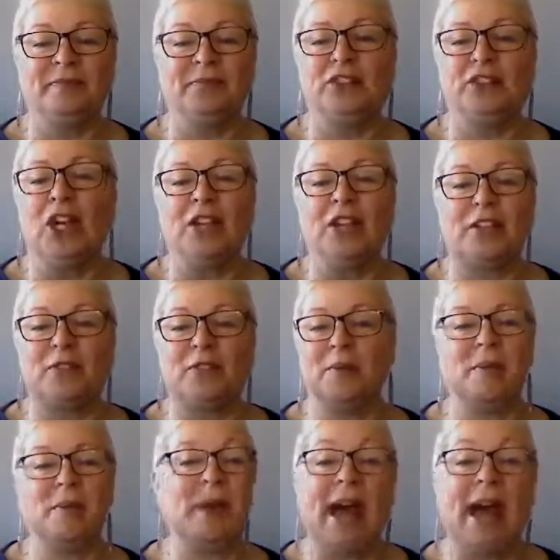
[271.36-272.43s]
junk from
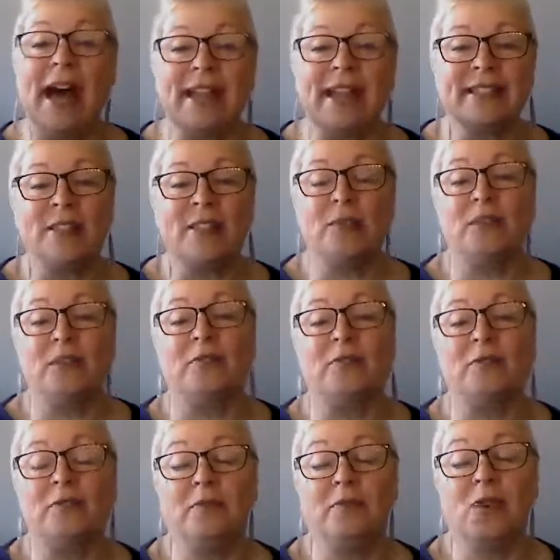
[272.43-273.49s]
the past that we've
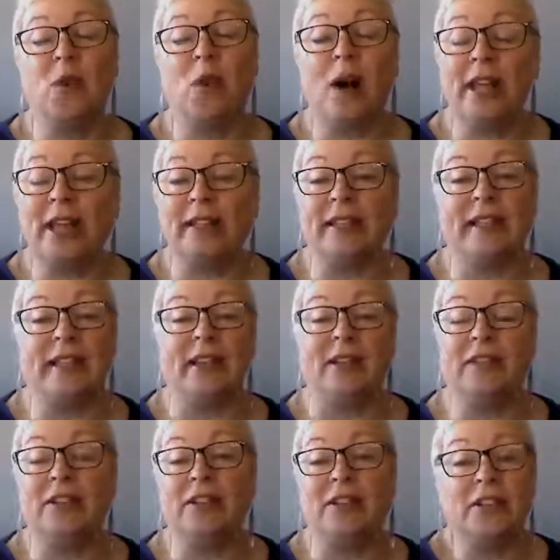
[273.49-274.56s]
quietly,
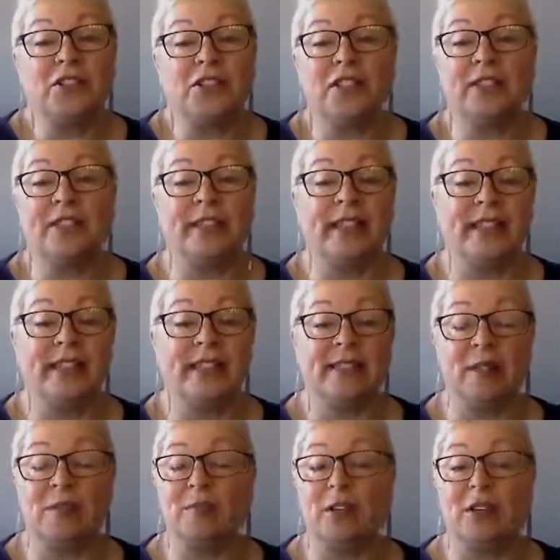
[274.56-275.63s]
unconsciously,
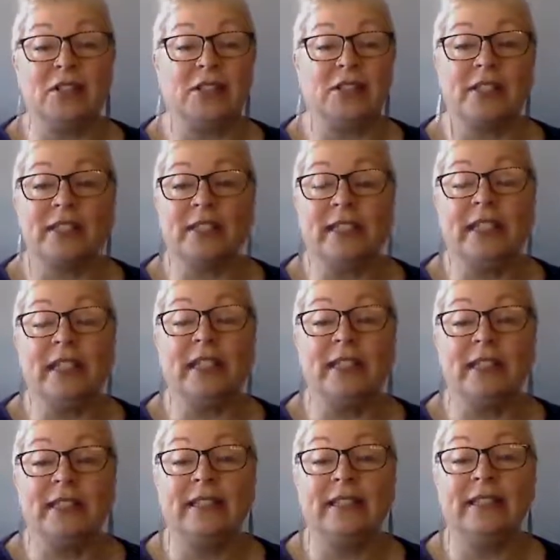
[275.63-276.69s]
subconsciously
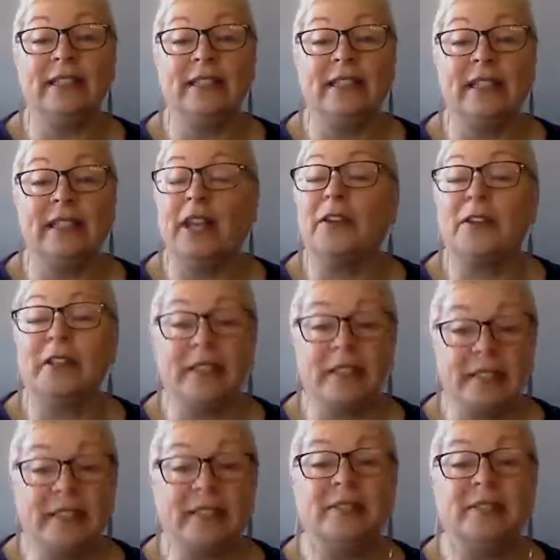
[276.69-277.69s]
inherited.